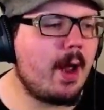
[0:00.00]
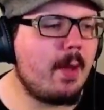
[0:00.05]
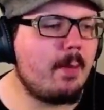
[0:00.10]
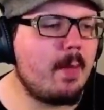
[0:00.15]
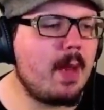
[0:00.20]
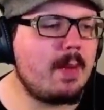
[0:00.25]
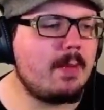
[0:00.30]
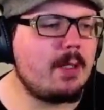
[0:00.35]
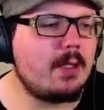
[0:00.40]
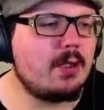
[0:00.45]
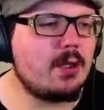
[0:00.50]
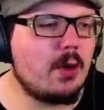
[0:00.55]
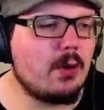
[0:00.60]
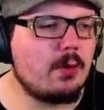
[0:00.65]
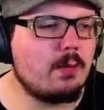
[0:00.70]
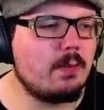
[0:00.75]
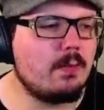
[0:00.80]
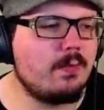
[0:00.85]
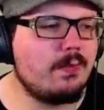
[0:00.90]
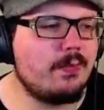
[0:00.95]
maybe don't
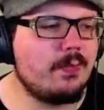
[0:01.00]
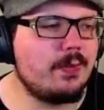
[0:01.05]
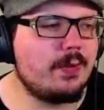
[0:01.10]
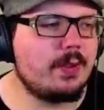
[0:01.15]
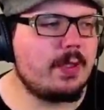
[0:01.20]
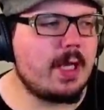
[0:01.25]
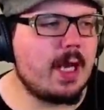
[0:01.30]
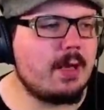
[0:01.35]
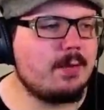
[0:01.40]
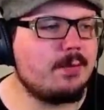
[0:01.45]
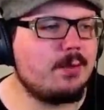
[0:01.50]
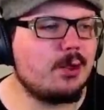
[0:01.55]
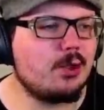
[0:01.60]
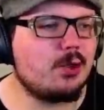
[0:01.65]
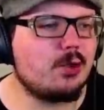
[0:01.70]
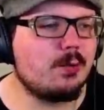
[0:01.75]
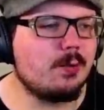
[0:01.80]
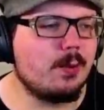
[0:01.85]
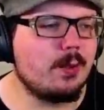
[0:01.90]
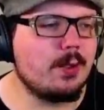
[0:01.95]
get
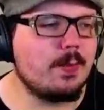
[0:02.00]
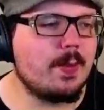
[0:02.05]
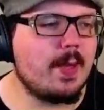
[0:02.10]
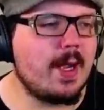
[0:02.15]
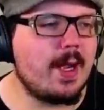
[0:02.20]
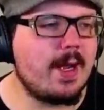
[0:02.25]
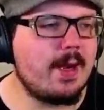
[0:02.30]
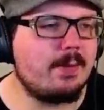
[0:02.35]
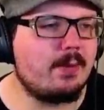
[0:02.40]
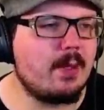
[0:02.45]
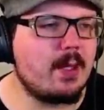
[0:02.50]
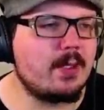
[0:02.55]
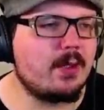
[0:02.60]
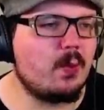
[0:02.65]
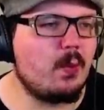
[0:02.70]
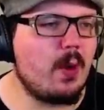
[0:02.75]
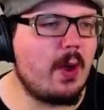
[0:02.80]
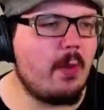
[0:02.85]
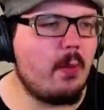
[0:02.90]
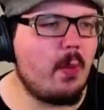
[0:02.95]
destroyed by an Oppressor
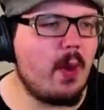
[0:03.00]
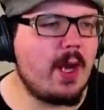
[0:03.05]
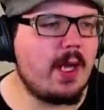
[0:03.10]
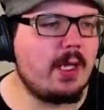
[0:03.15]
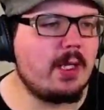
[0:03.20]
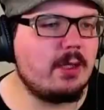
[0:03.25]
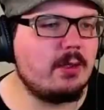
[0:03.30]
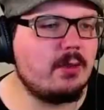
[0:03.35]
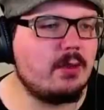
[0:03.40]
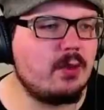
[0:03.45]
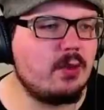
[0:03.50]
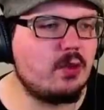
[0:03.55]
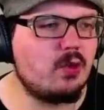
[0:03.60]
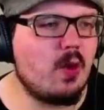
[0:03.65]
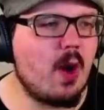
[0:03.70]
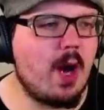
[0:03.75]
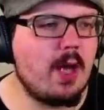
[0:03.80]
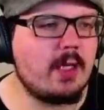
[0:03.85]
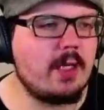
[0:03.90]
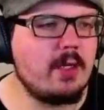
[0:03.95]
while waiting to
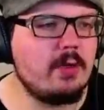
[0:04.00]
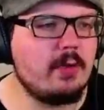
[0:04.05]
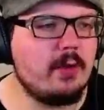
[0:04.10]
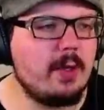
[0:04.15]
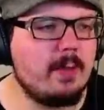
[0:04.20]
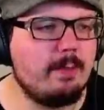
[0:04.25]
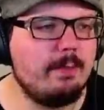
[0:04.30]
try and kill him.